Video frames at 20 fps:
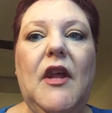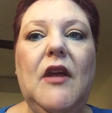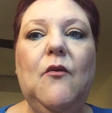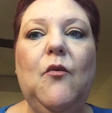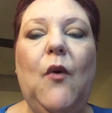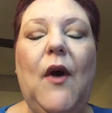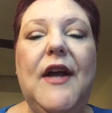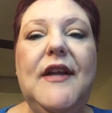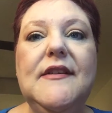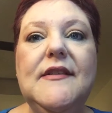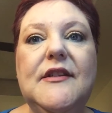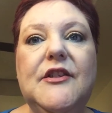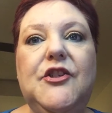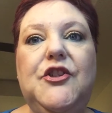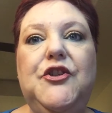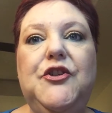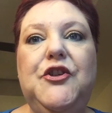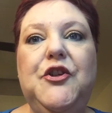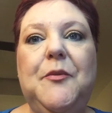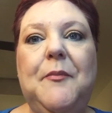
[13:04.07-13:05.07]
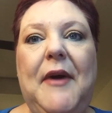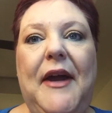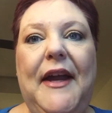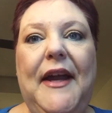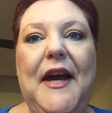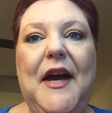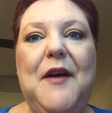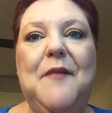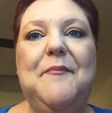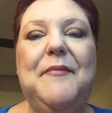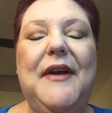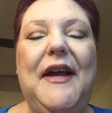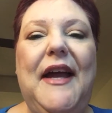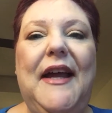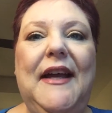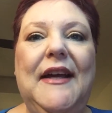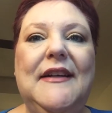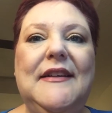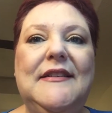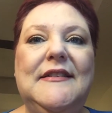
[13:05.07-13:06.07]
ways to do your makeup,
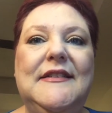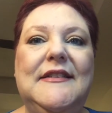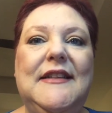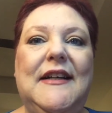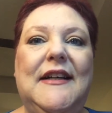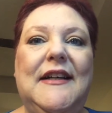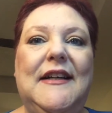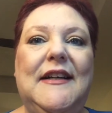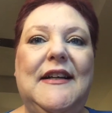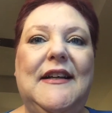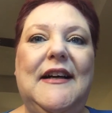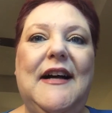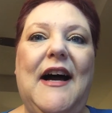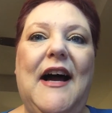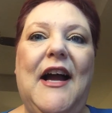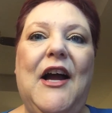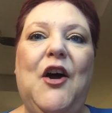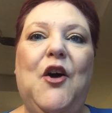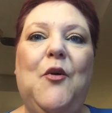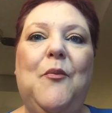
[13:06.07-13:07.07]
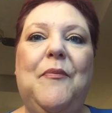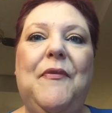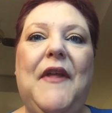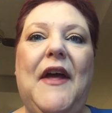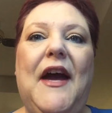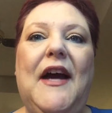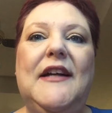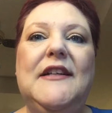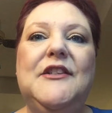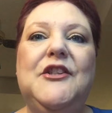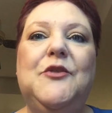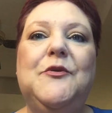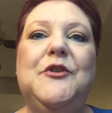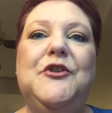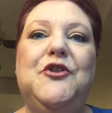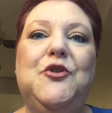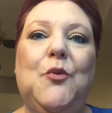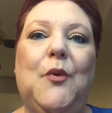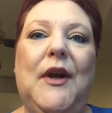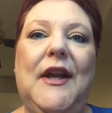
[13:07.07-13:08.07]
and I hope that you
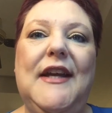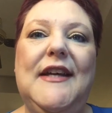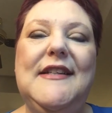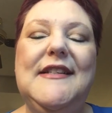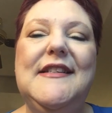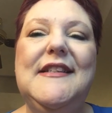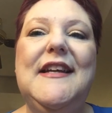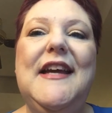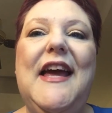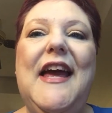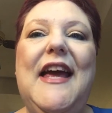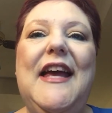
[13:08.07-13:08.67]
enjoyed it.